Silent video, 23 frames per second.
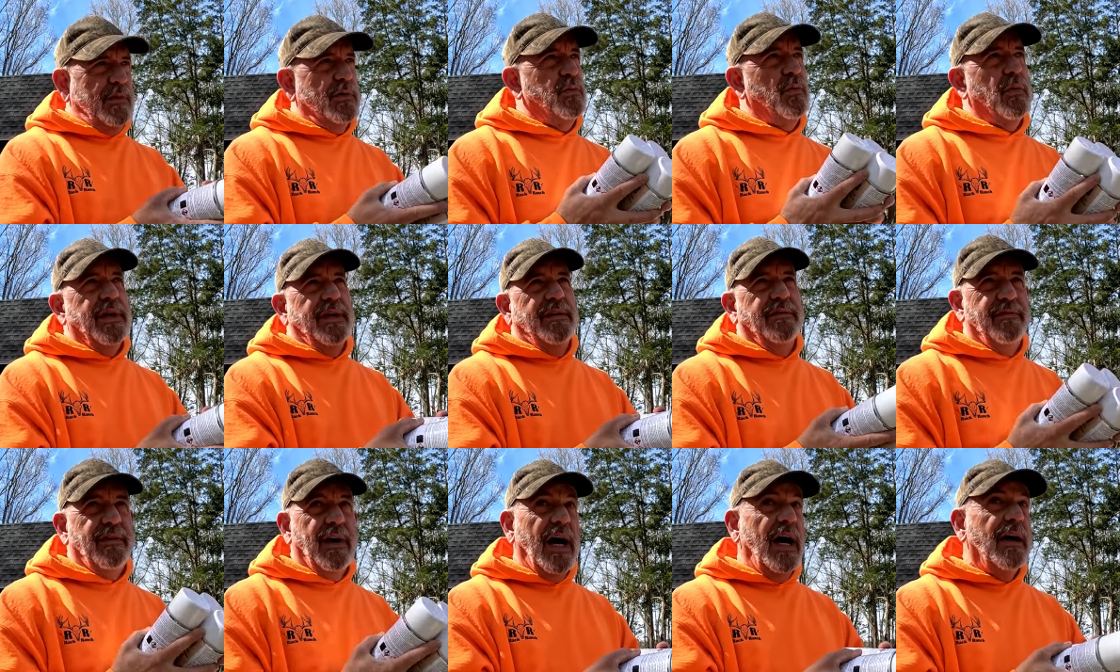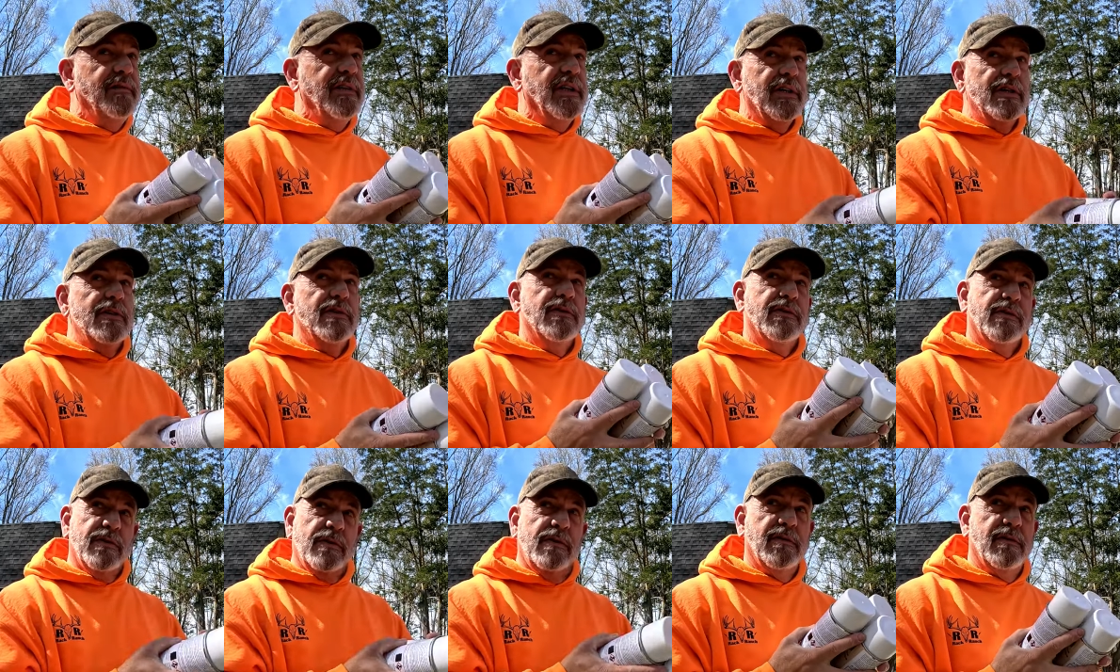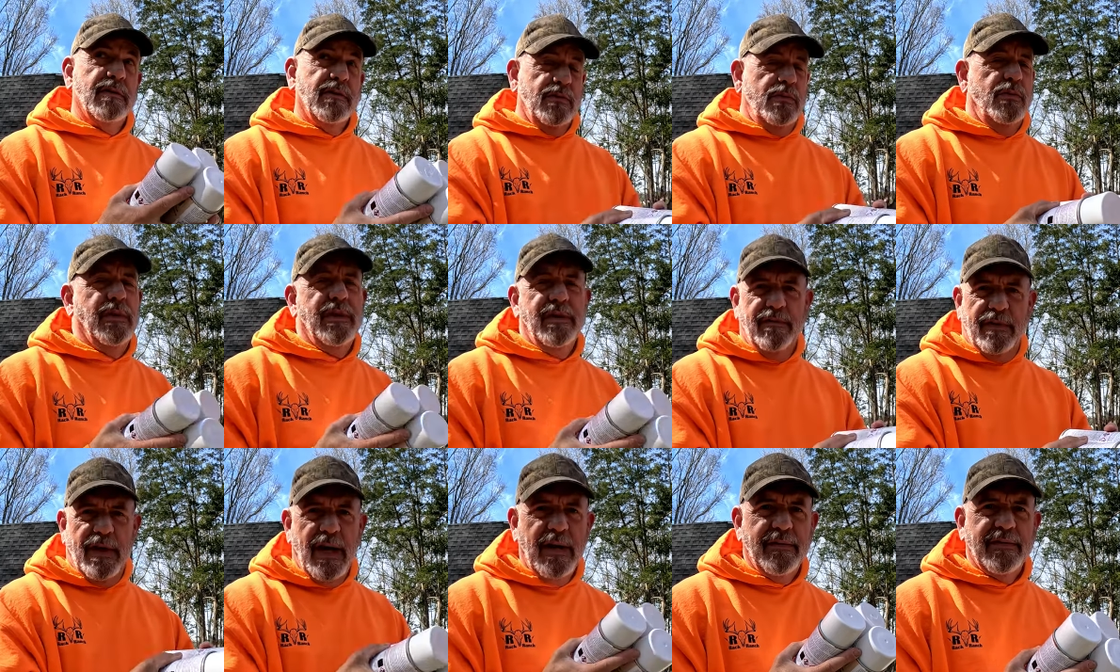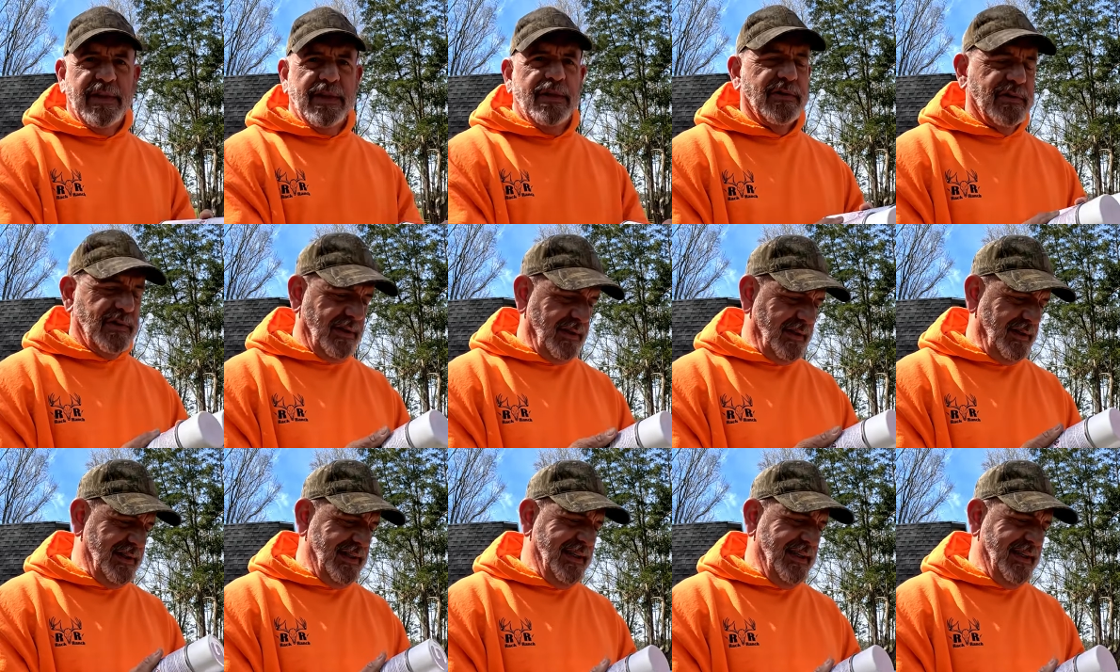25 years? 25 years.